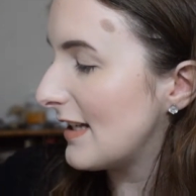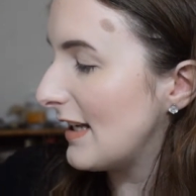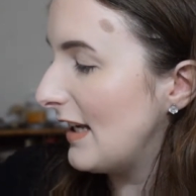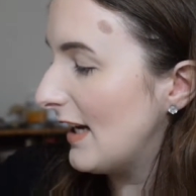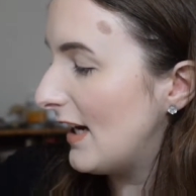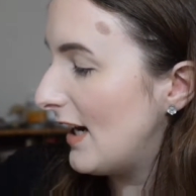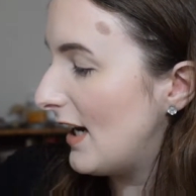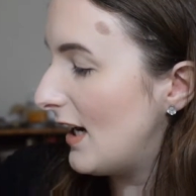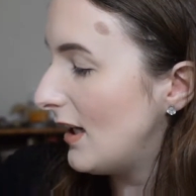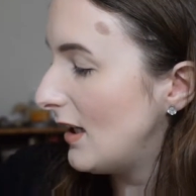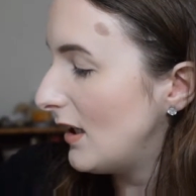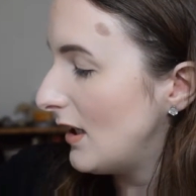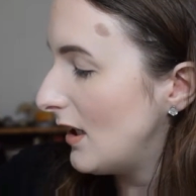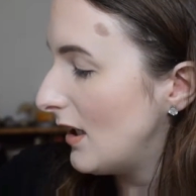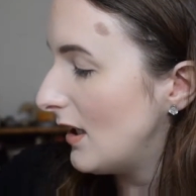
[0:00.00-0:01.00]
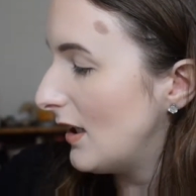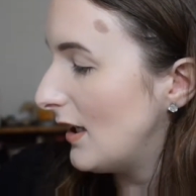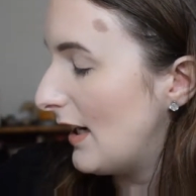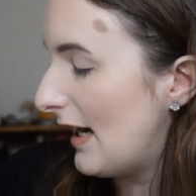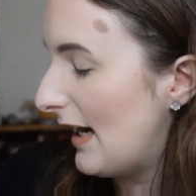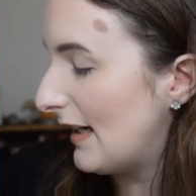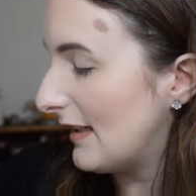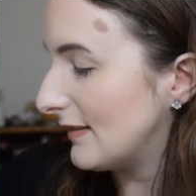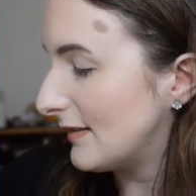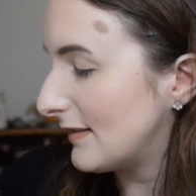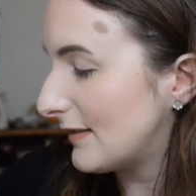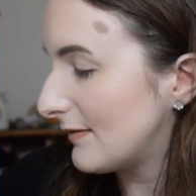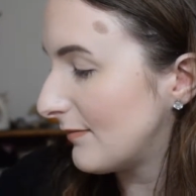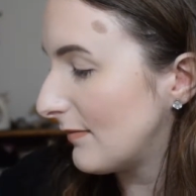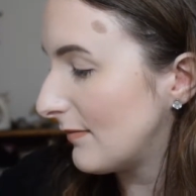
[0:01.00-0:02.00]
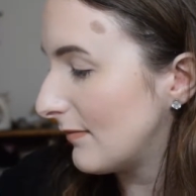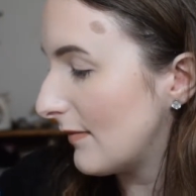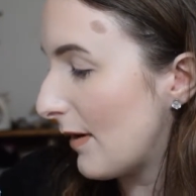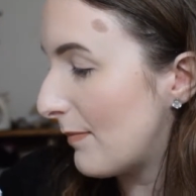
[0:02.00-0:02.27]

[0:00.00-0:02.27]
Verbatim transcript: here and a